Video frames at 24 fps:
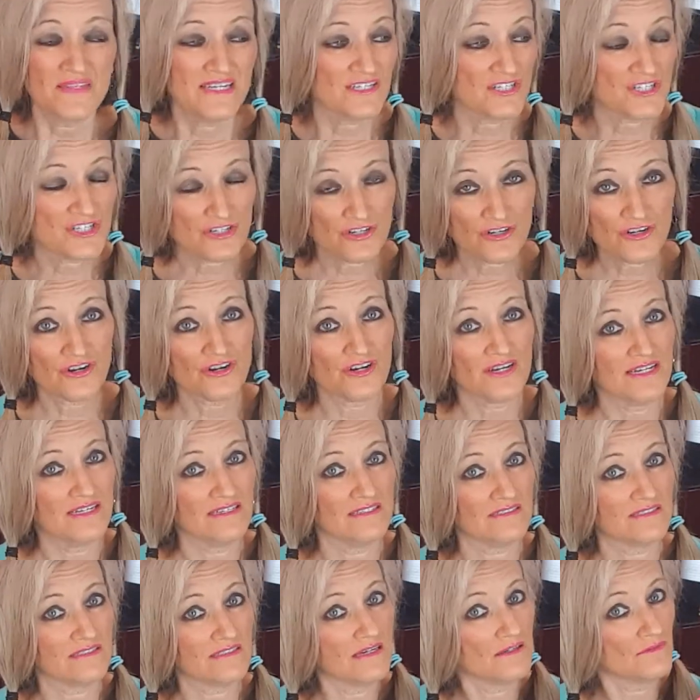sugar
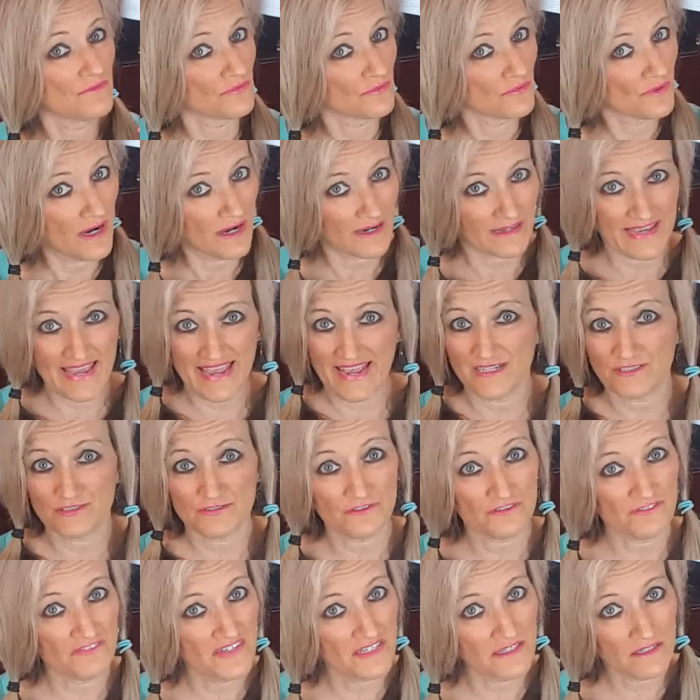is a cancer
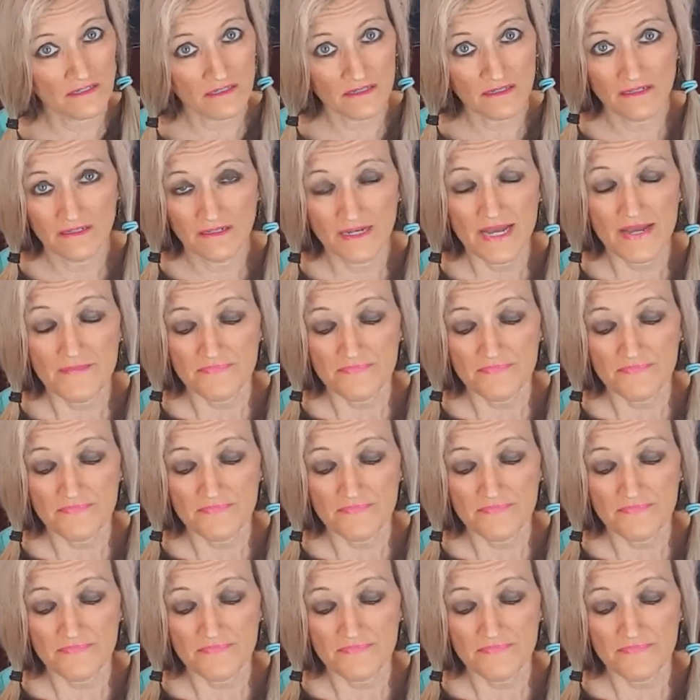feeder.